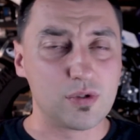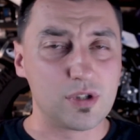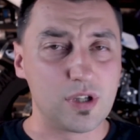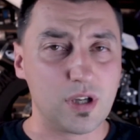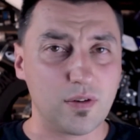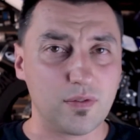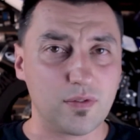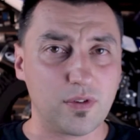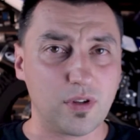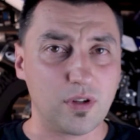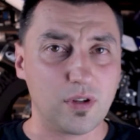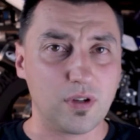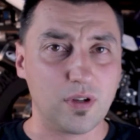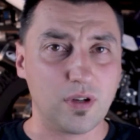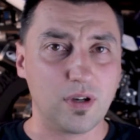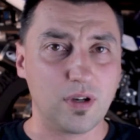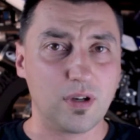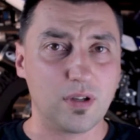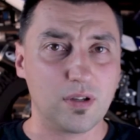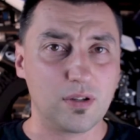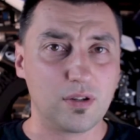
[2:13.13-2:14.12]
set of
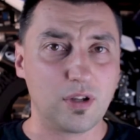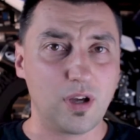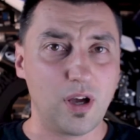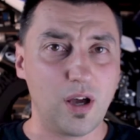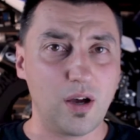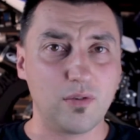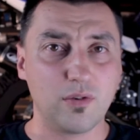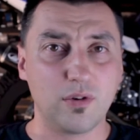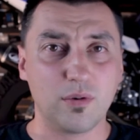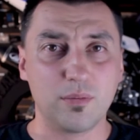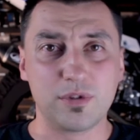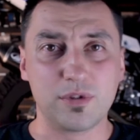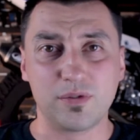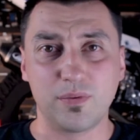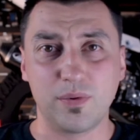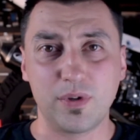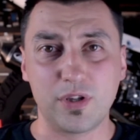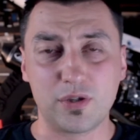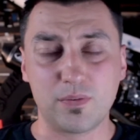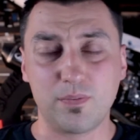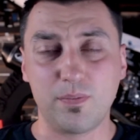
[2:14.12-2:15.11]
tyre warmers,
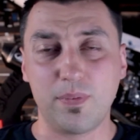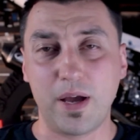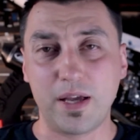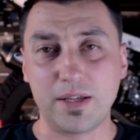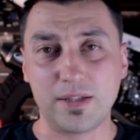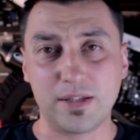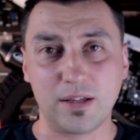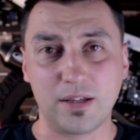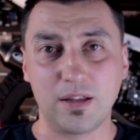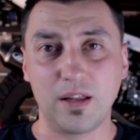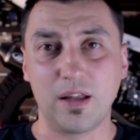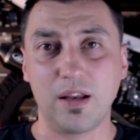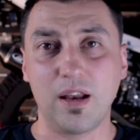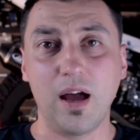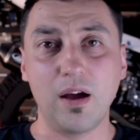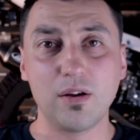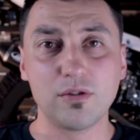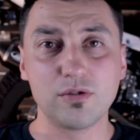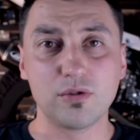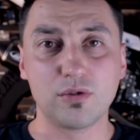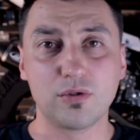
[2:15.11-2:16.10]
which basically
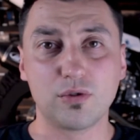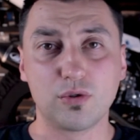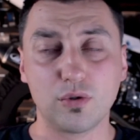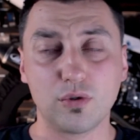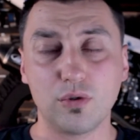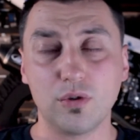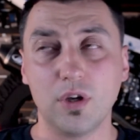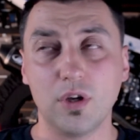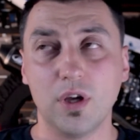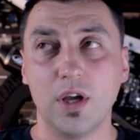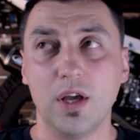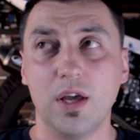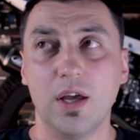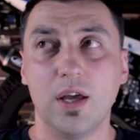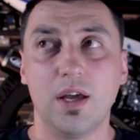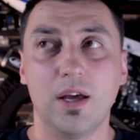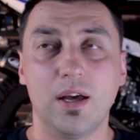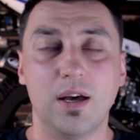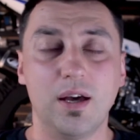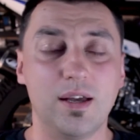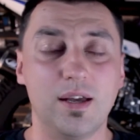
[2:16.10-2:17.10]
allows you
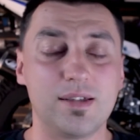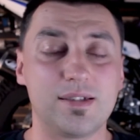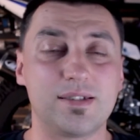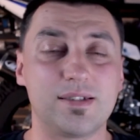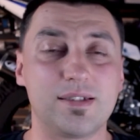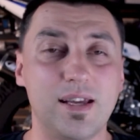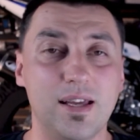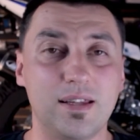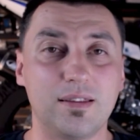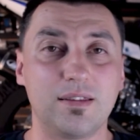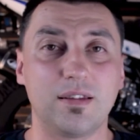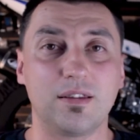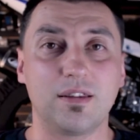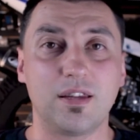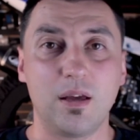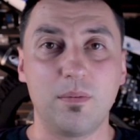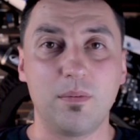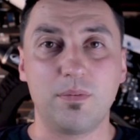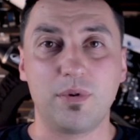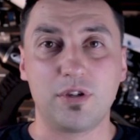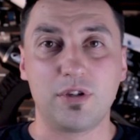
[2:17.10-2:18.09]
to set the
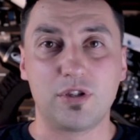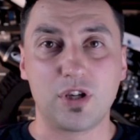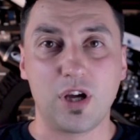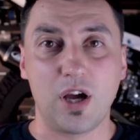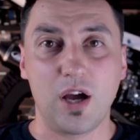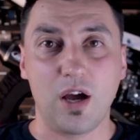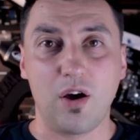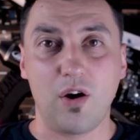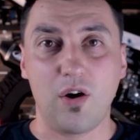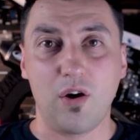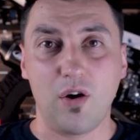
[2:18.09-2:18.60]
temperature